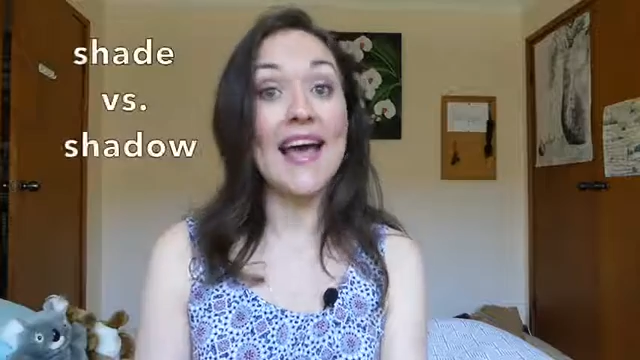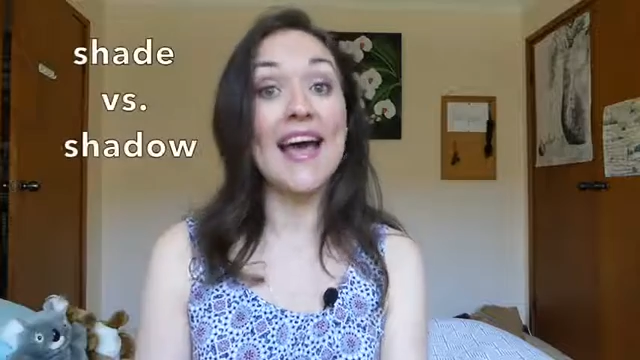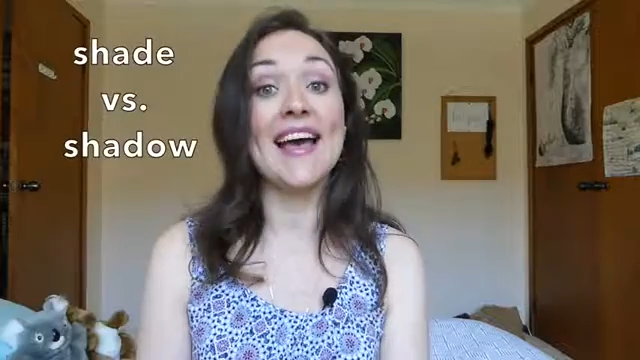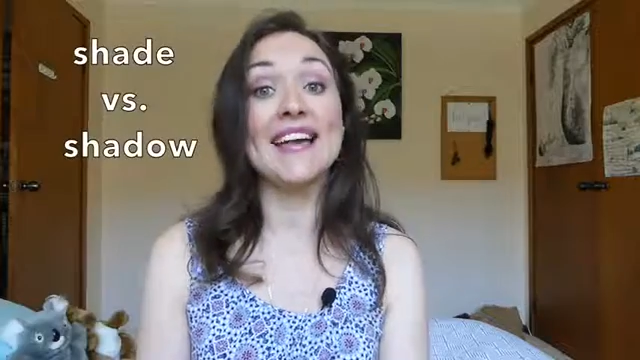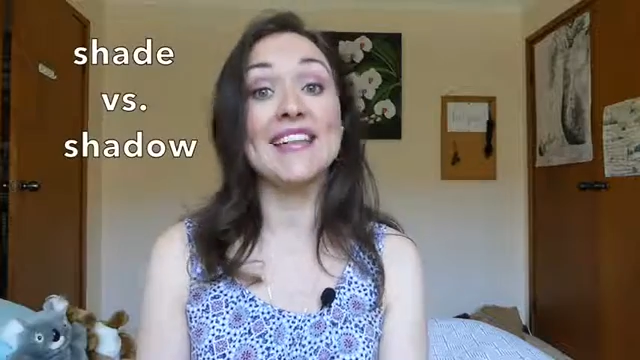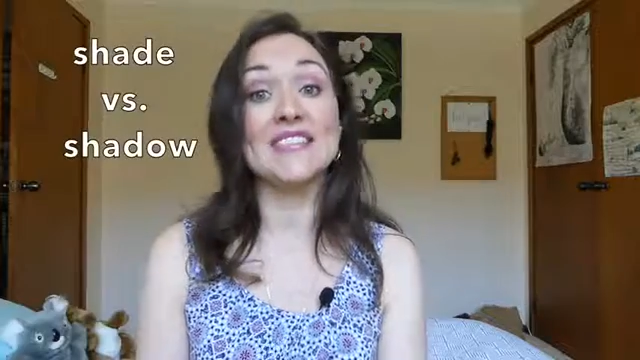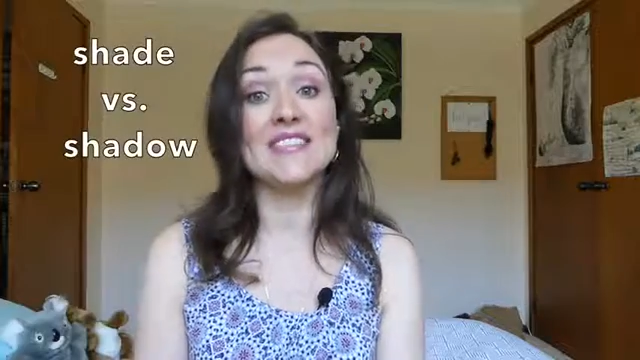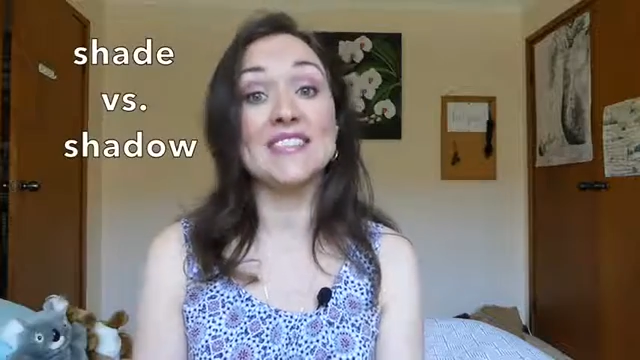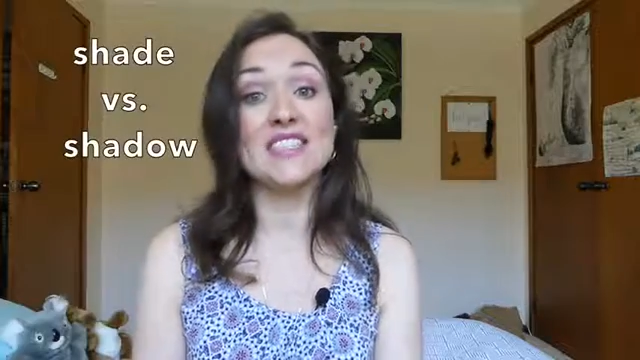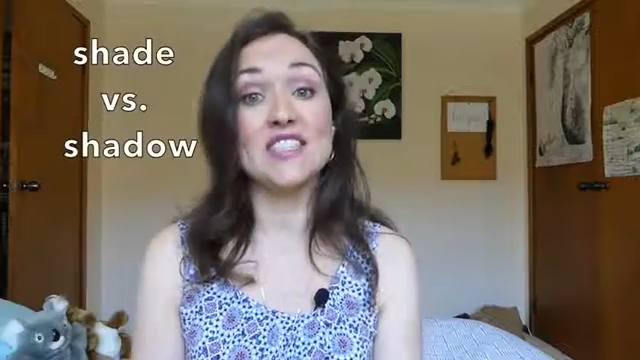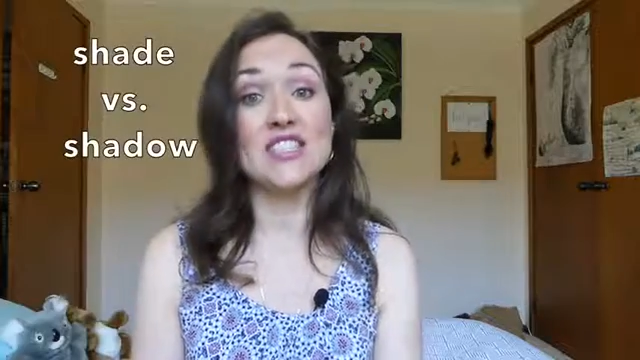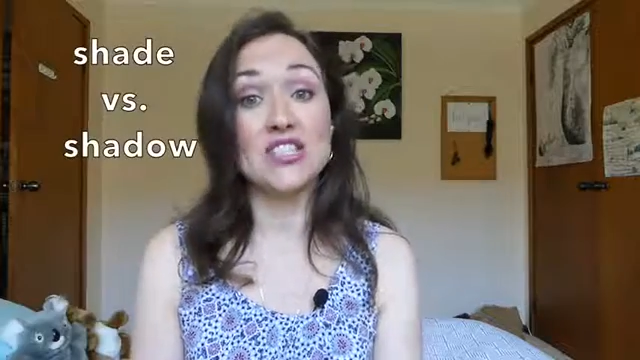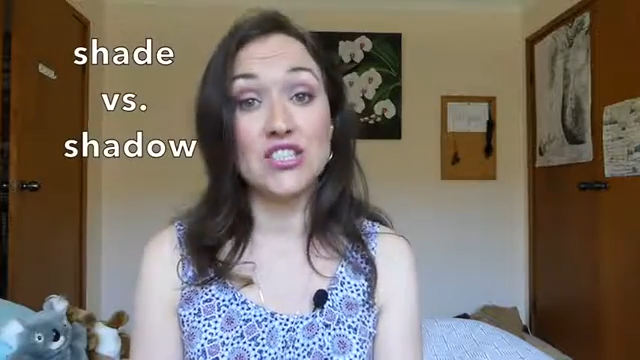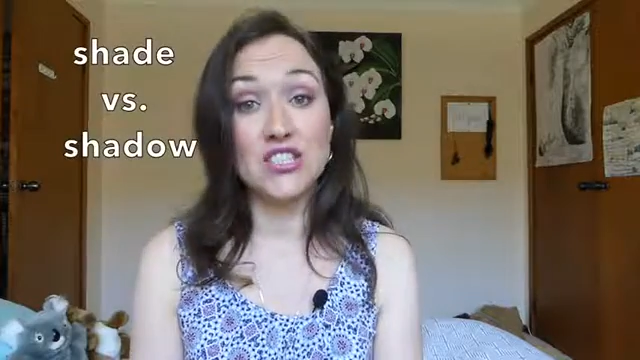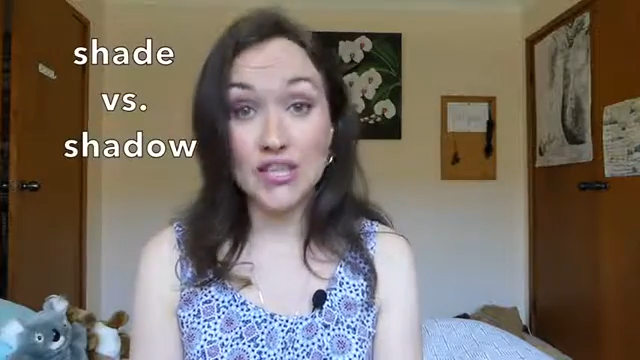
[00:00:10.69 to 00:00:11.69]
and
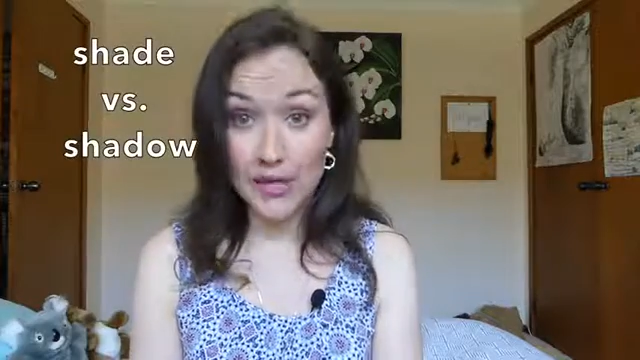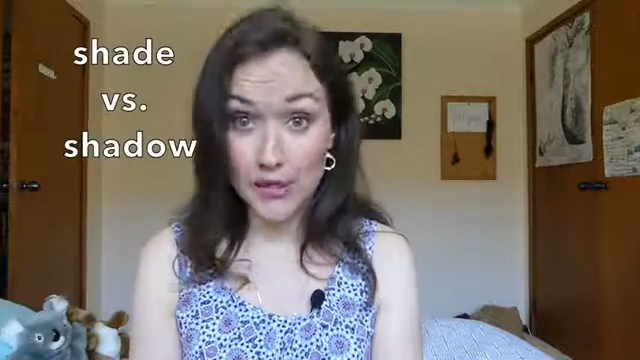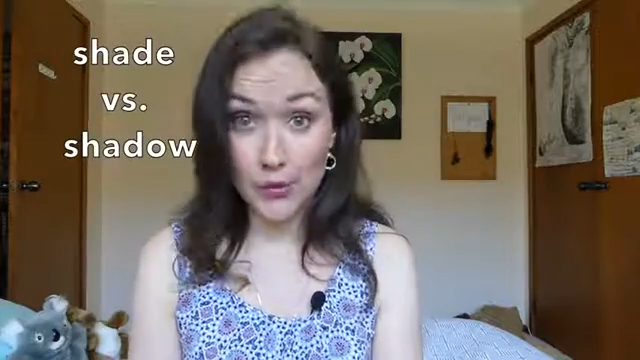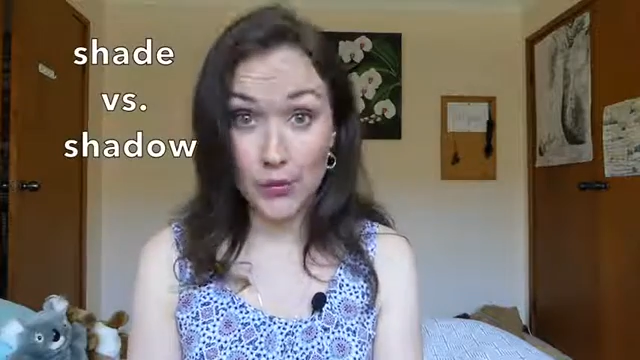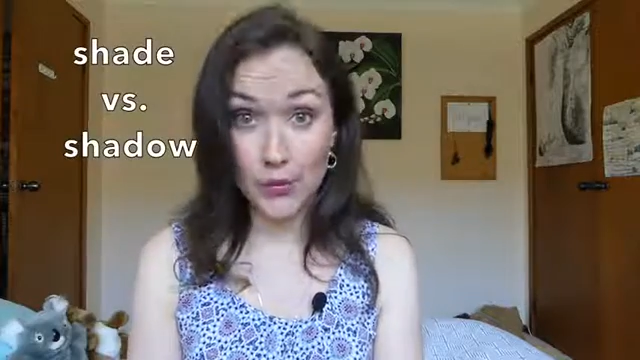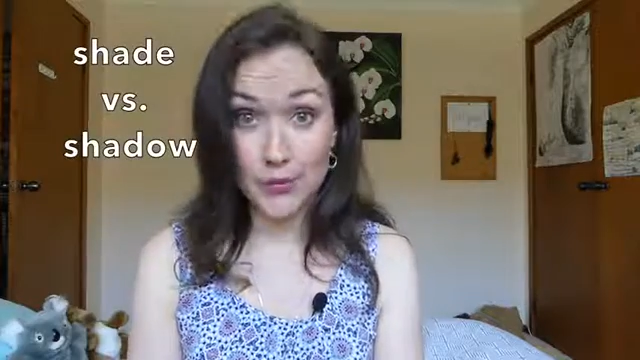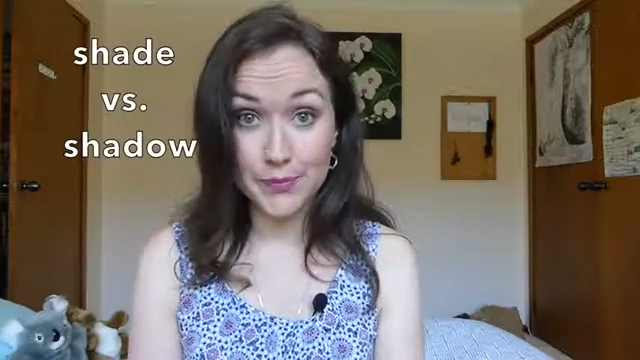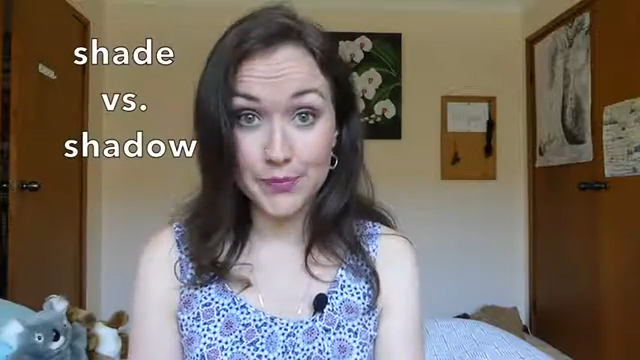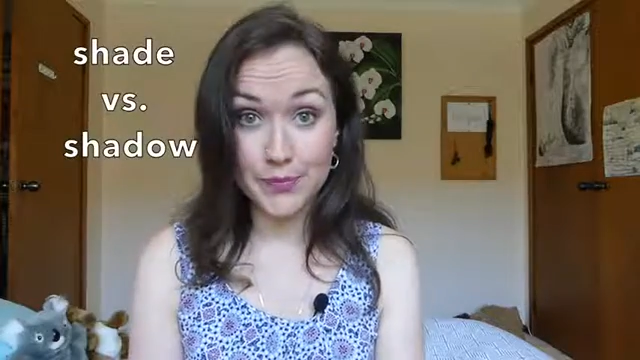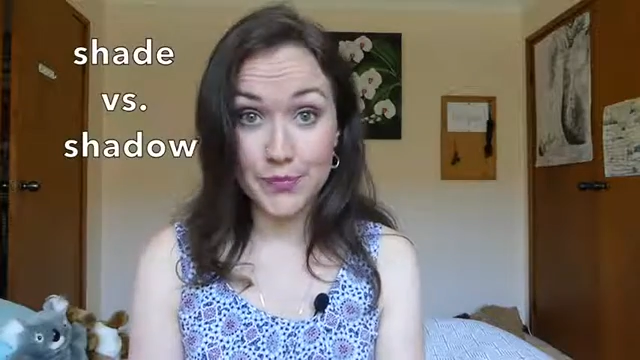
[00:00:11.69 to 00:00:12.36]
shadow.